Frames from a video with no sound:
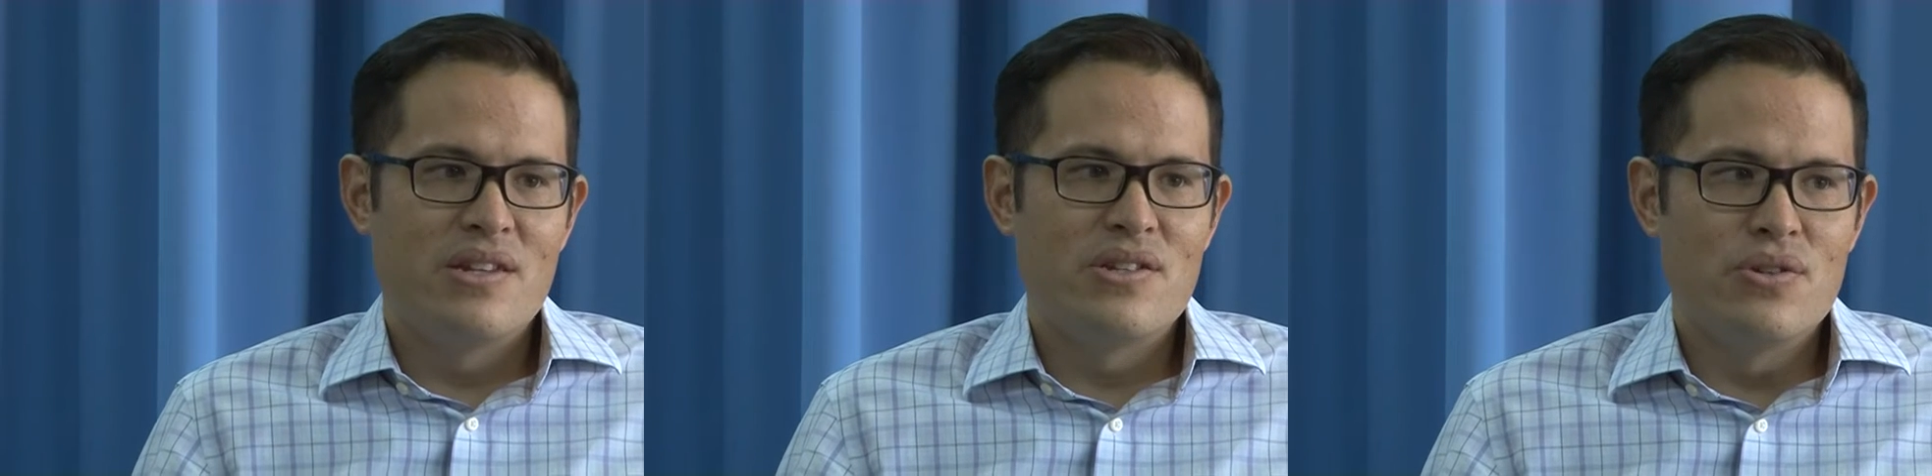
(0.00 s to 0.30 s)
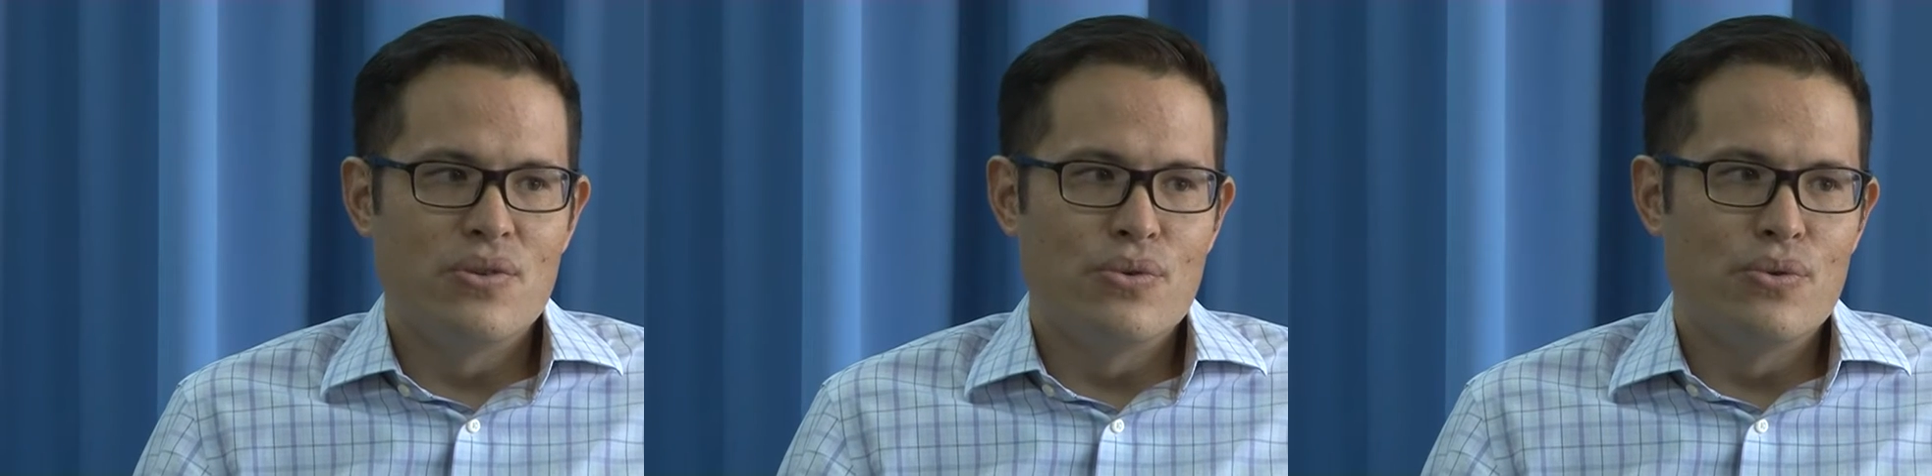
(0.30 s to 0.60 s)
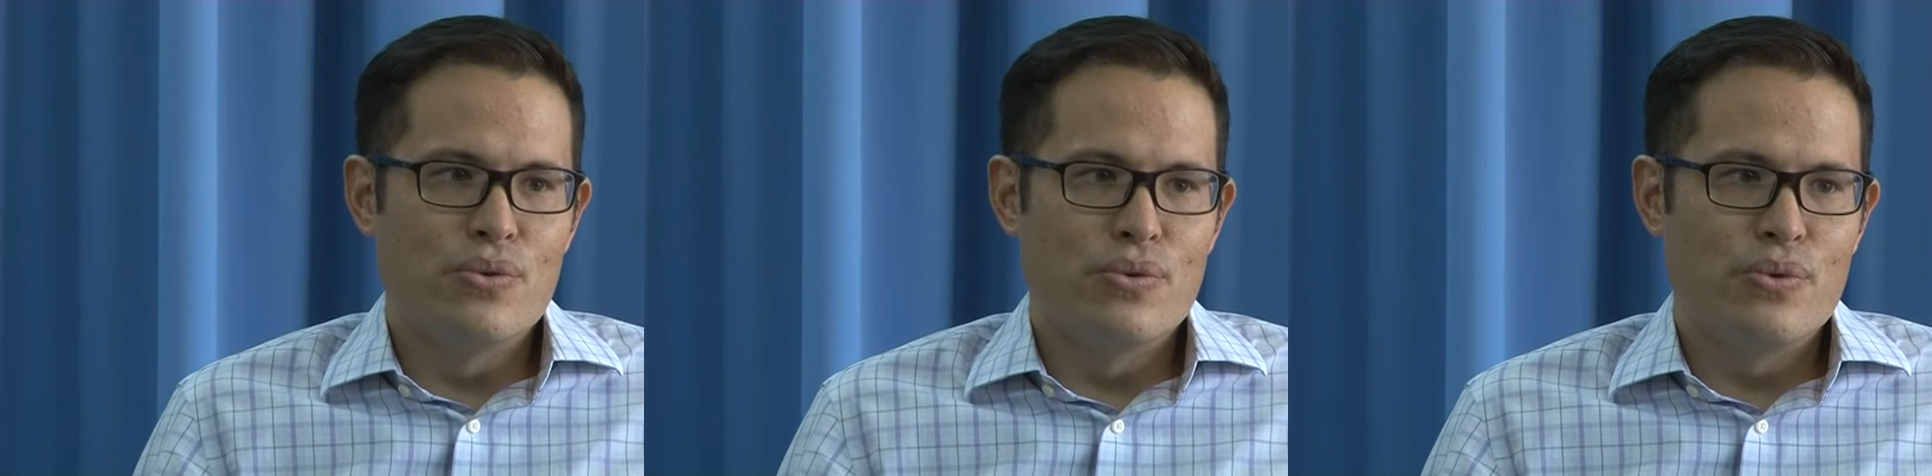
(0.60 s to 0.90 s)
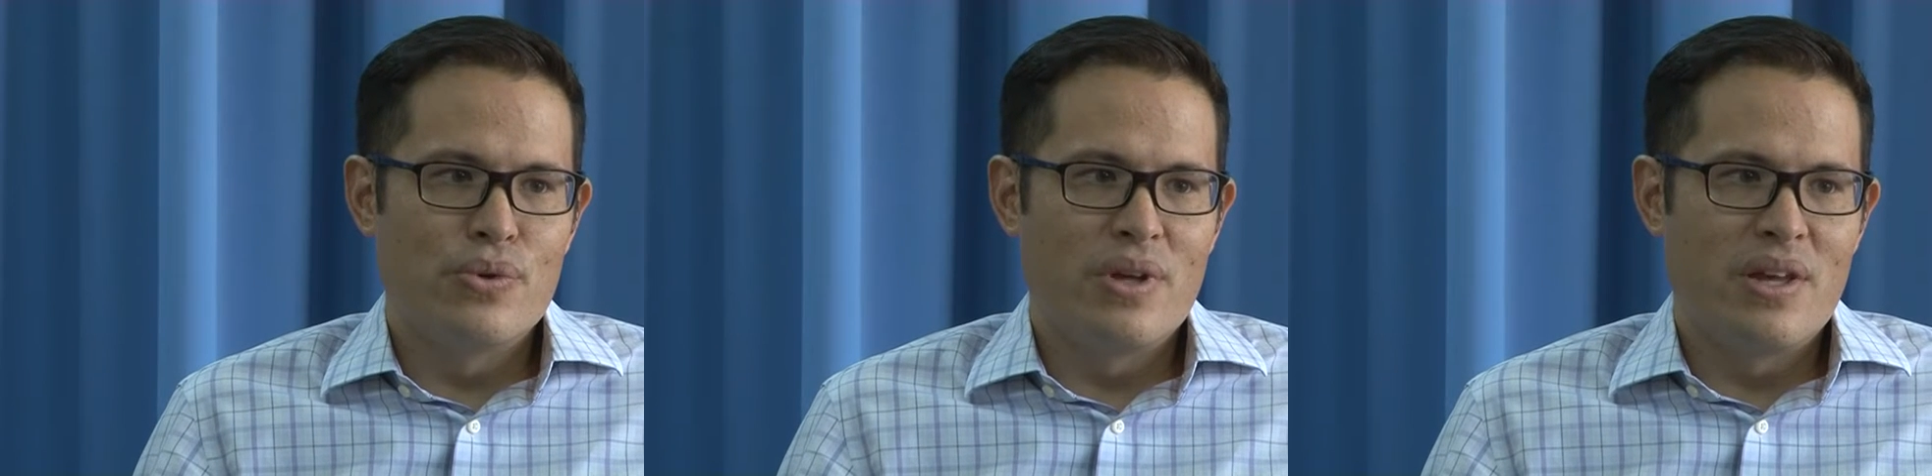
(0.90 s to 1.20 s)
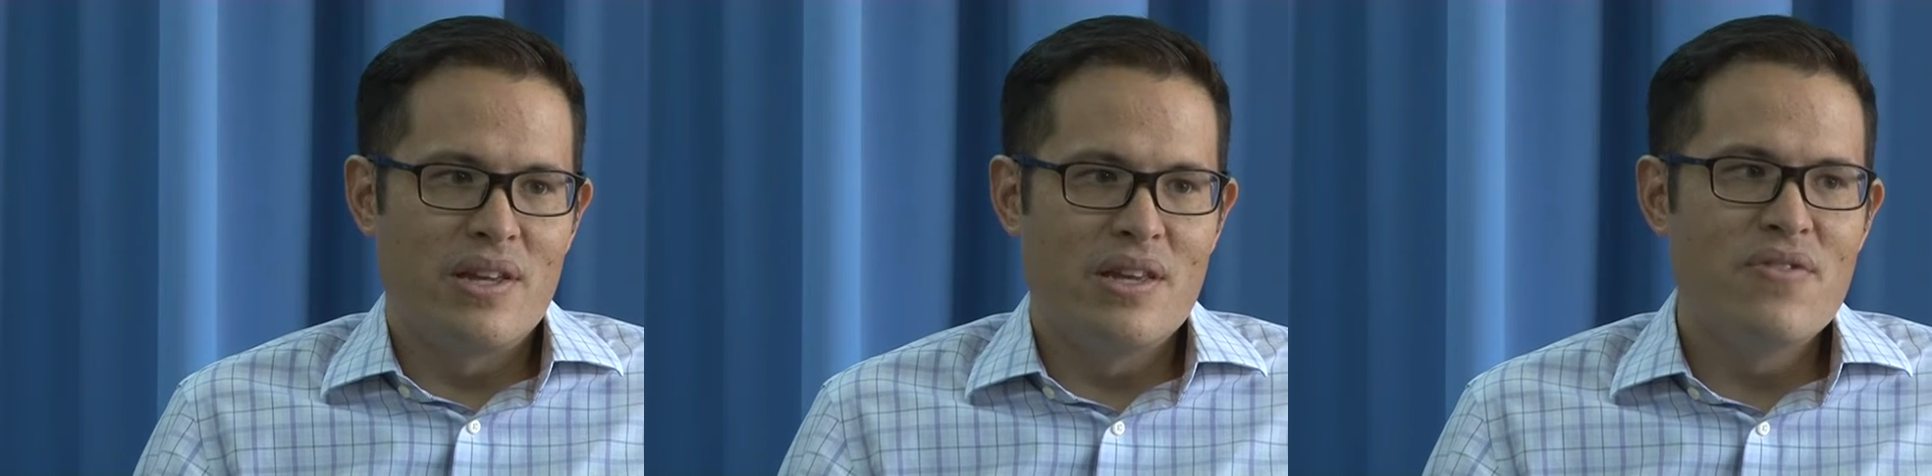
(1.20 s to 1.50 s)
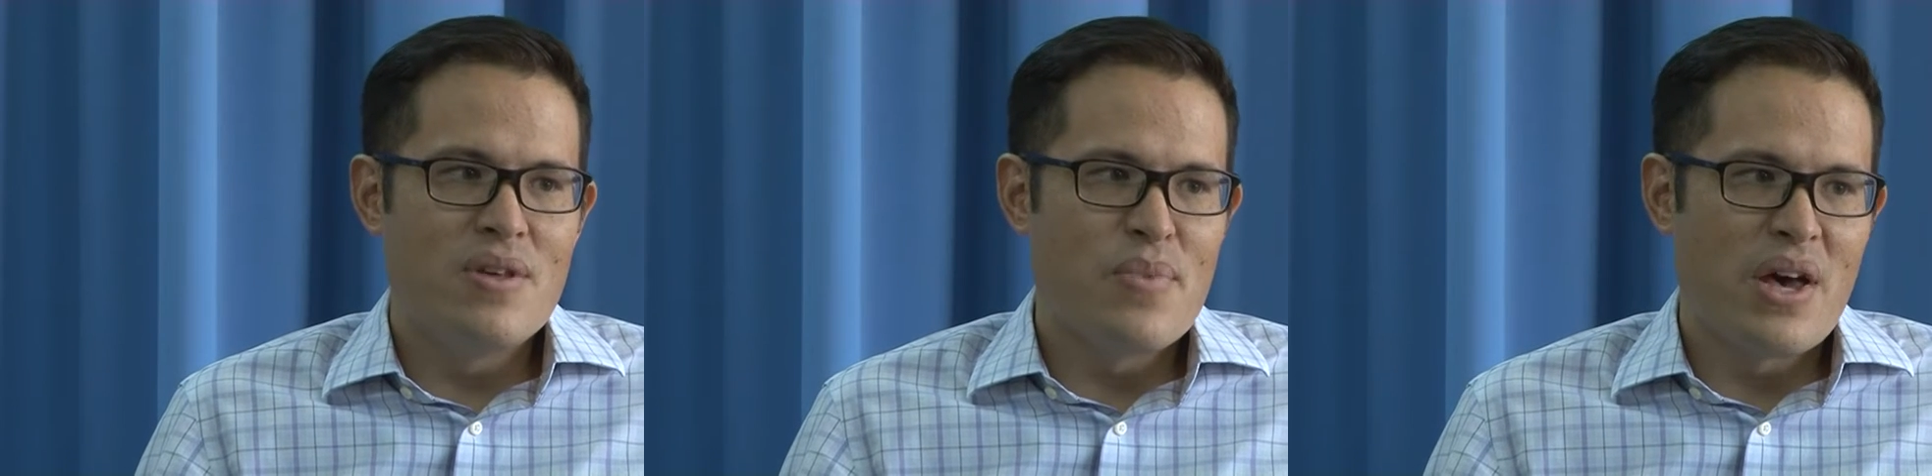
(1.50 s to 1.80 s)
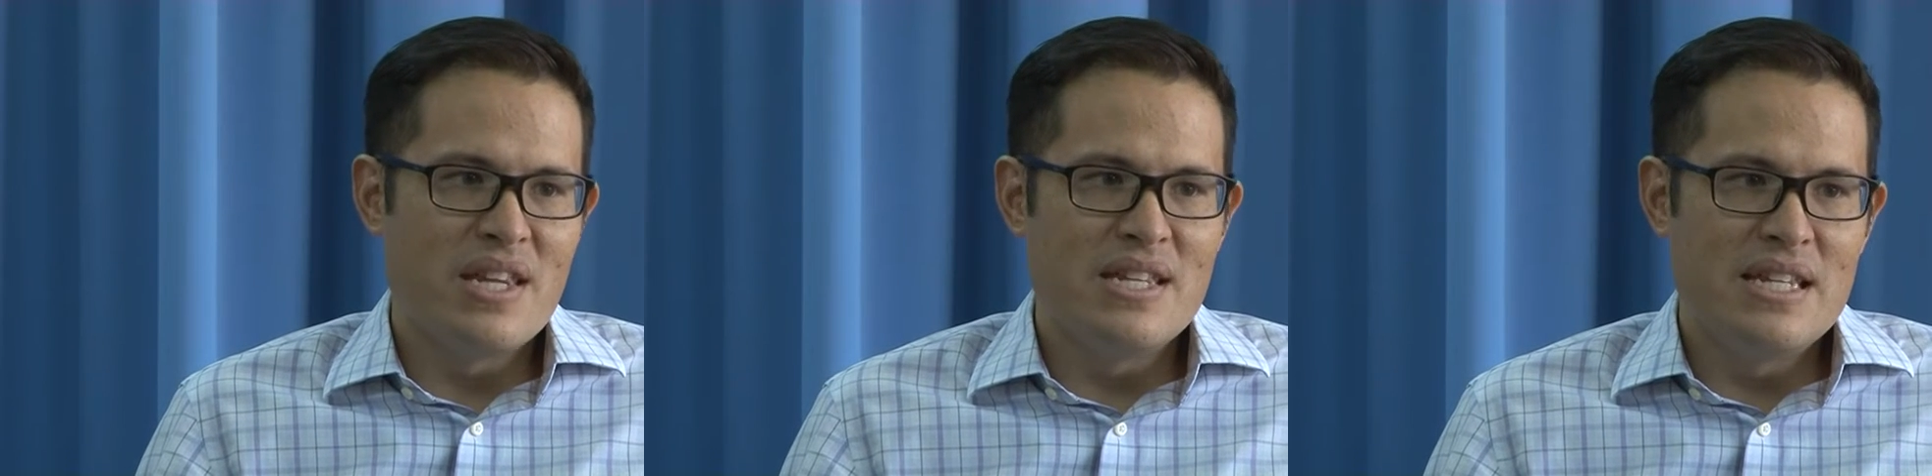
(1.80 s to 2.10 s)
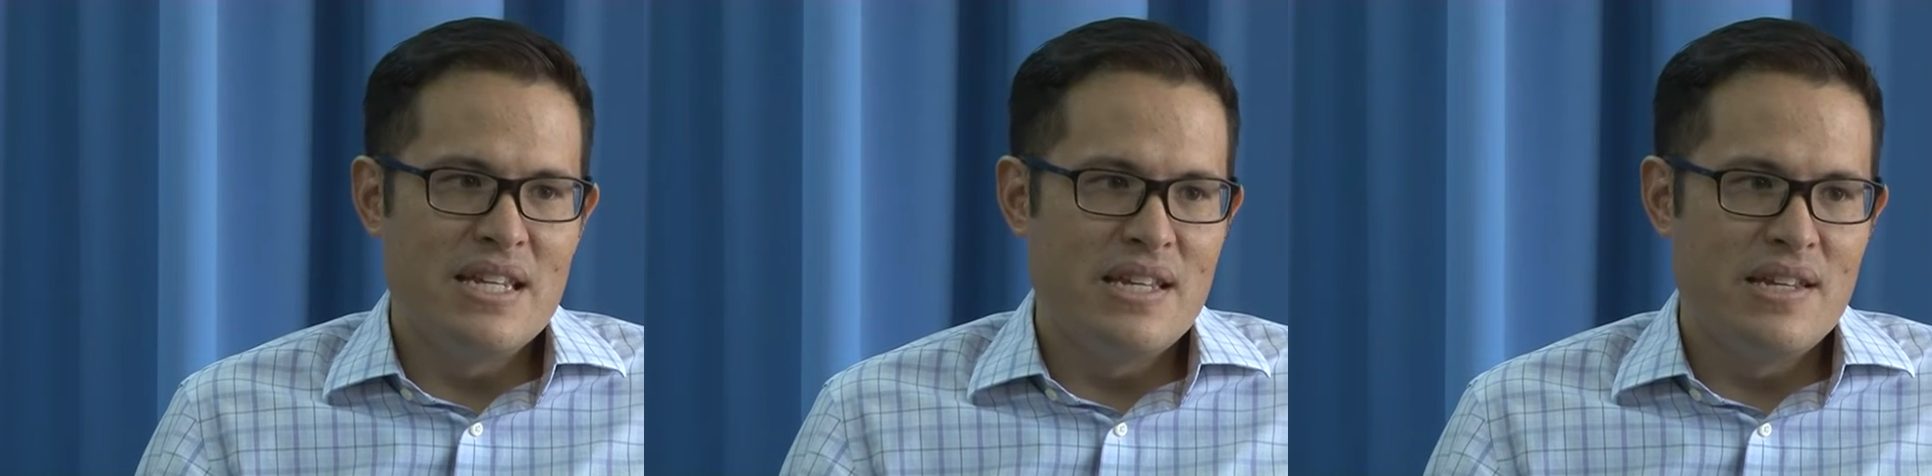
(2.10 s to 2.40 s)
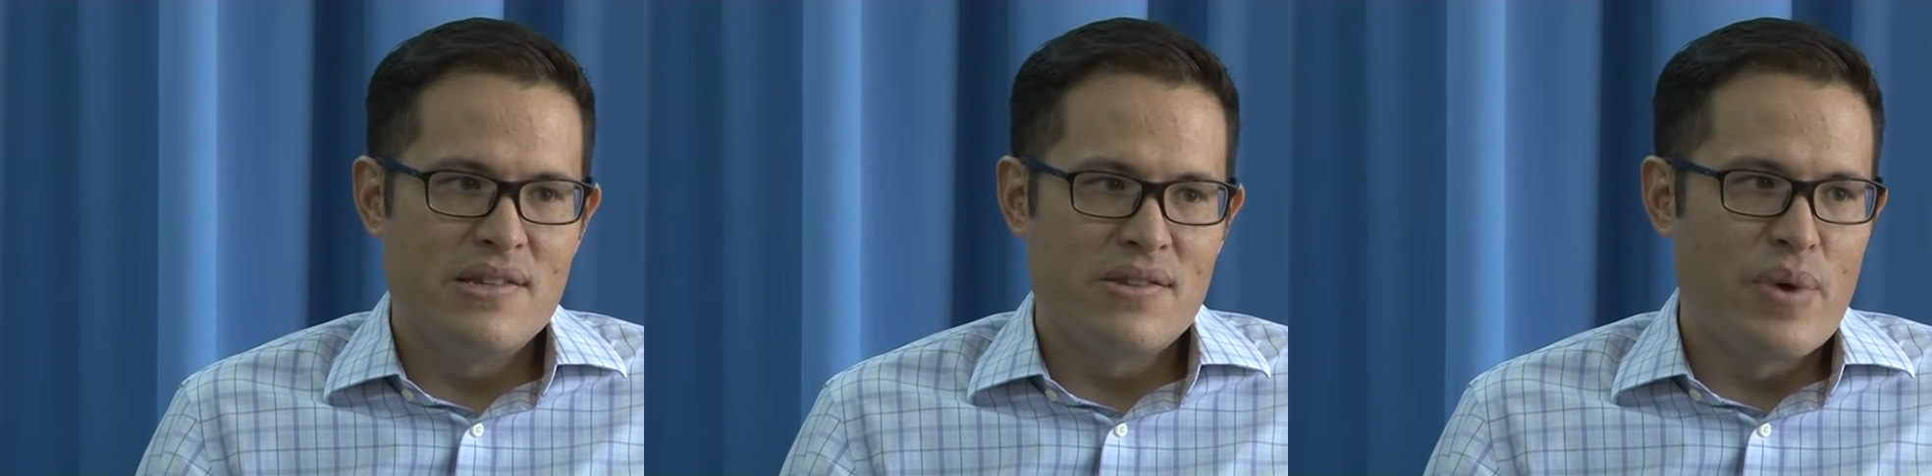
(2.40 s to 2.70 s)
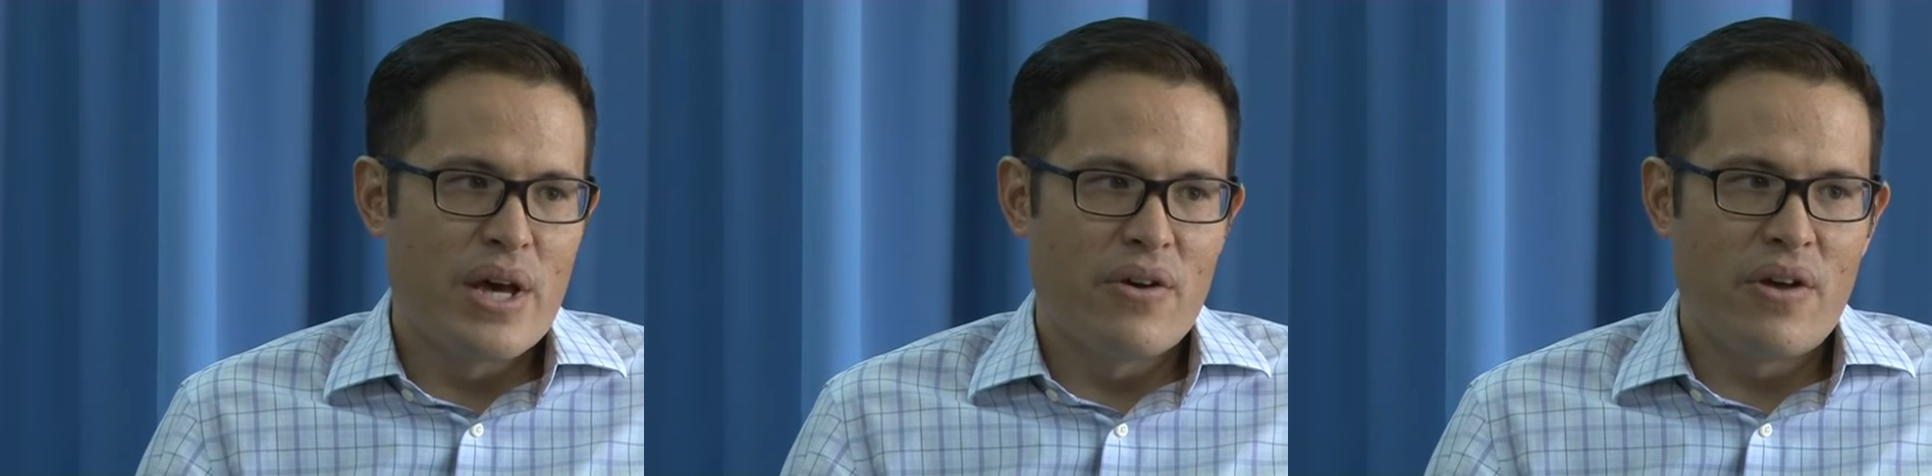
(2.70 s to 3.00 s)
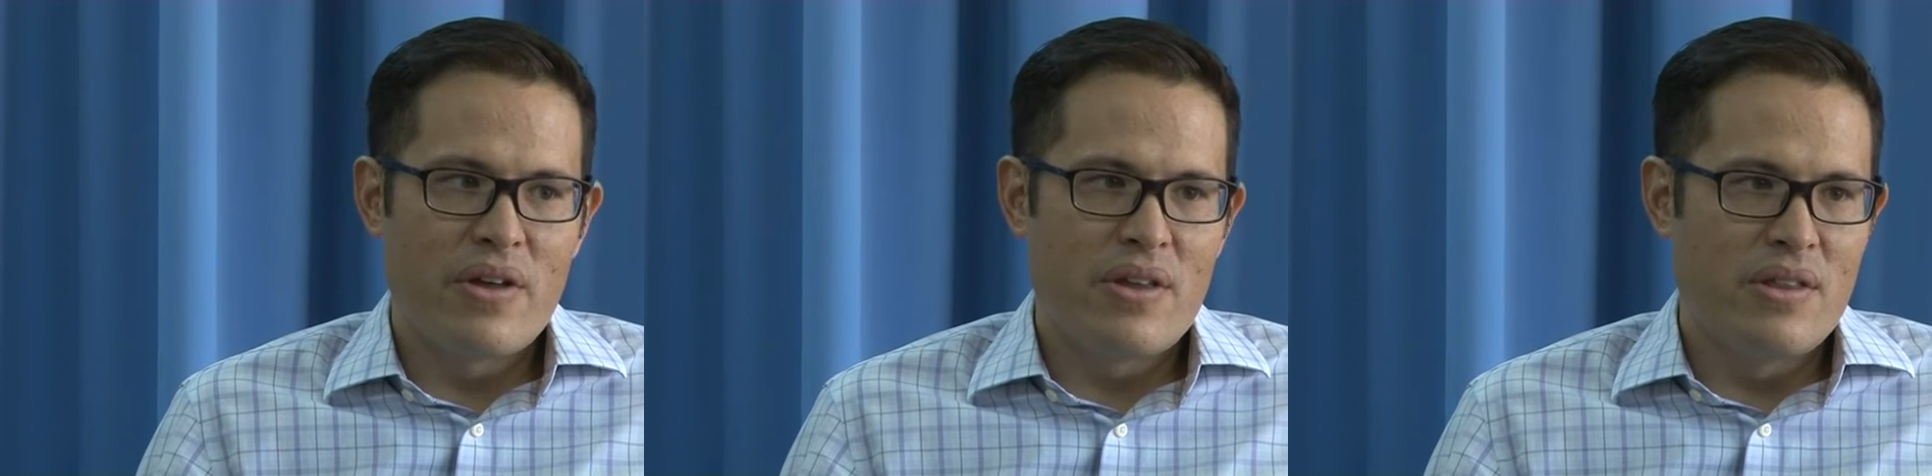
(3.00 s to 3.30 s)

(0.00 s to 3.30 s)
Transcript: to give them ideas about